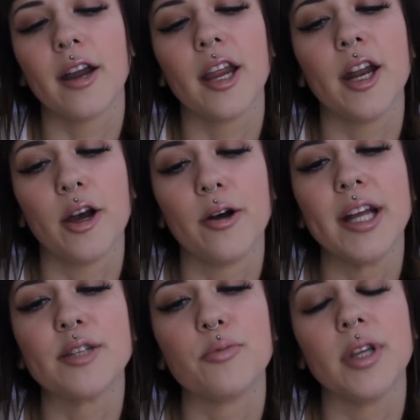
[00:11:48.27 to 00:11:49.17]
you know,
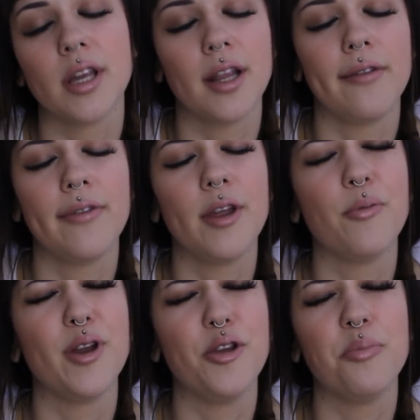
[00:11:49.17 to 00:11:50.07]
it's really lovely
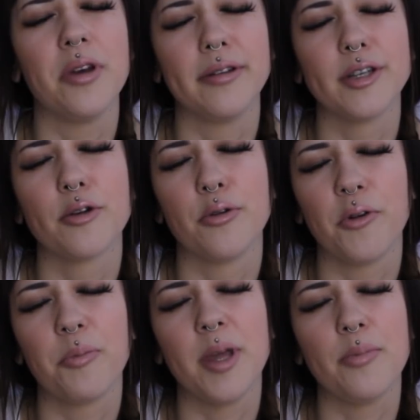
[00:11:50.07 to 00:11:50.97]
when you build a crew
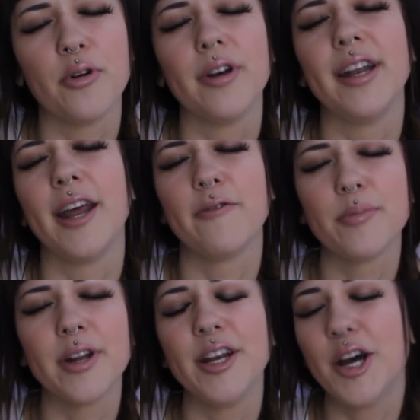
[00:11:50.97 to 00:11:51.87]
of people and
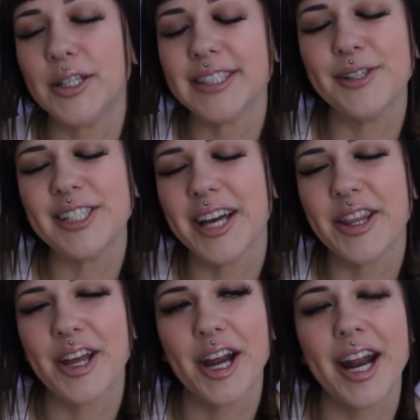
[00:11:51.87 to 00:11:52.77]
everybody knows each
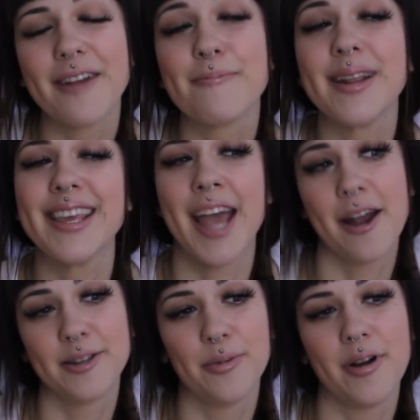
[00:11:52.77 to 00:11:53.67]
other and everybody
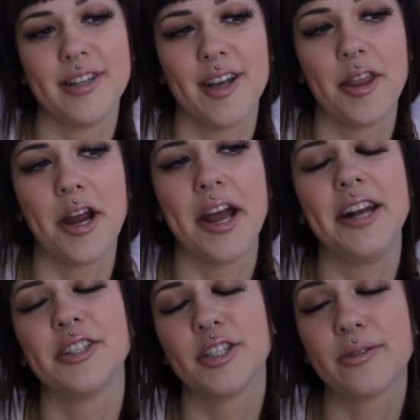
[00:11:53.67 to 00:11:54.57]
cares about each other, and
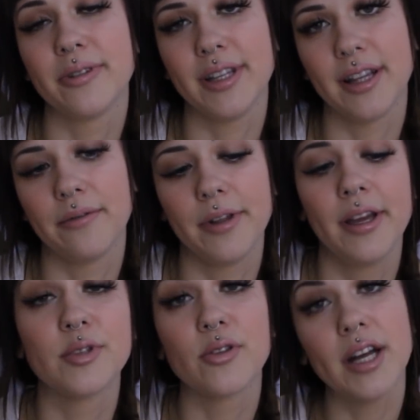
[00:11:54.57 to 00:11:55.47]
it's just really lovely.
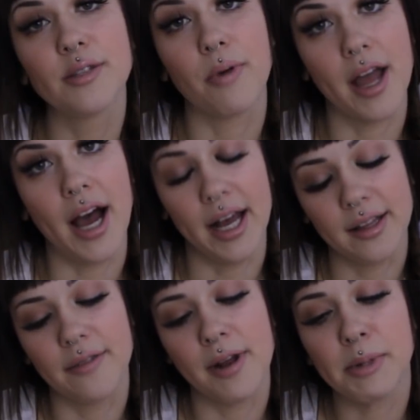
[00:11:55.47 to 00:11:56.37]
So that's why I
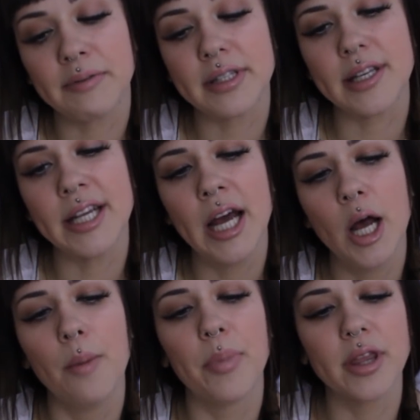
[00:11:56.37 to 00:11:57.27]
love MFC.
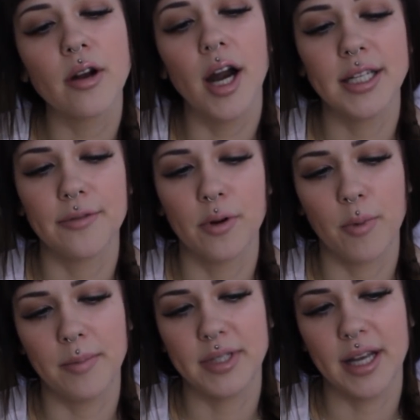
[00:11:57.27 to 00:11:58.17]
But there are different
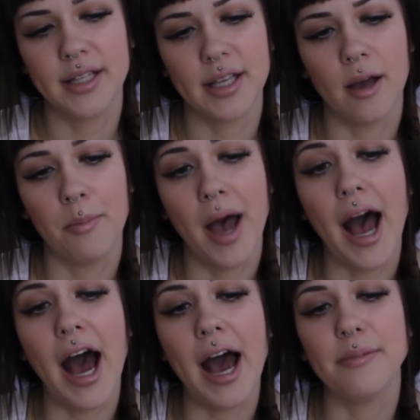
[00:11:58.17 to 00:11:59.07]
websites.
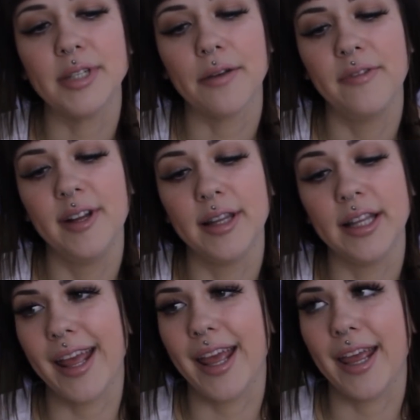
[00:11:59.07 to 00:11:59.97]
I'm definitely
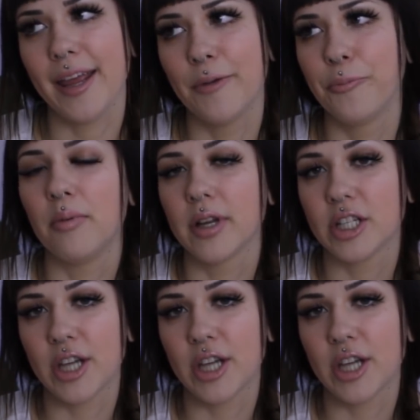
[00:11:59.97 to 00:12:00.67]
like a public